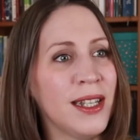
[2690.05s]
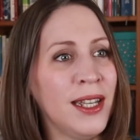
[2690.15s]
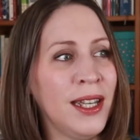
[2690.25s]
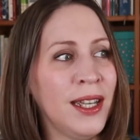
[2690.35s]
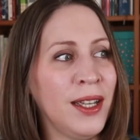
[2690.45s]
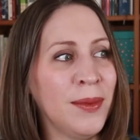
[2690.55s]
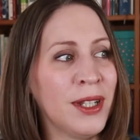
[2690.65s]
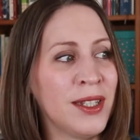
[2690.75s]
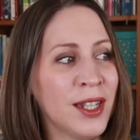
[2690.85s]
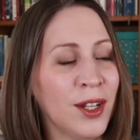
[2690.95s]

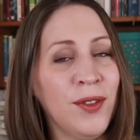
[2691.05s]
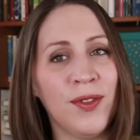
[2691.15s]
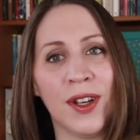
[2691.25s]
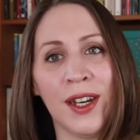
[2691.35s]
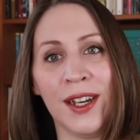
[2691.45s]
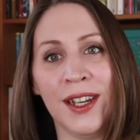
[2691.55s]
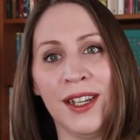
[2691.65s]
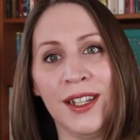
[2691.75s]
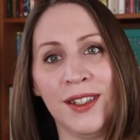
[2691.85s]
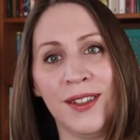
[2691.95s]
Myself,
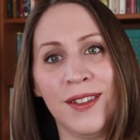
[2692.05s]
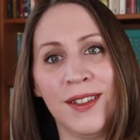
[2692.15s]
I